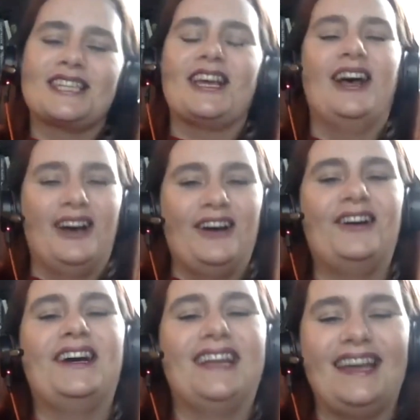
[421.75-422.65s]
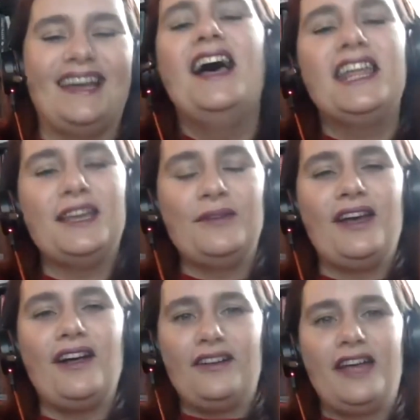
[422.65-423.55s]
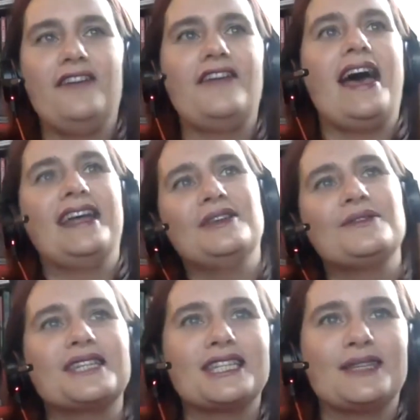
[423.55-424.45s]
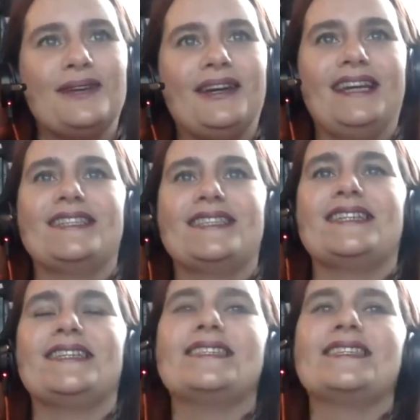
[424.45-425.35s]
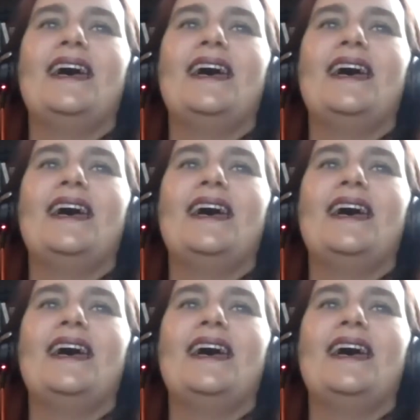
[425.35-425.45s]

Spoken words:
So I think we all have had those experiences.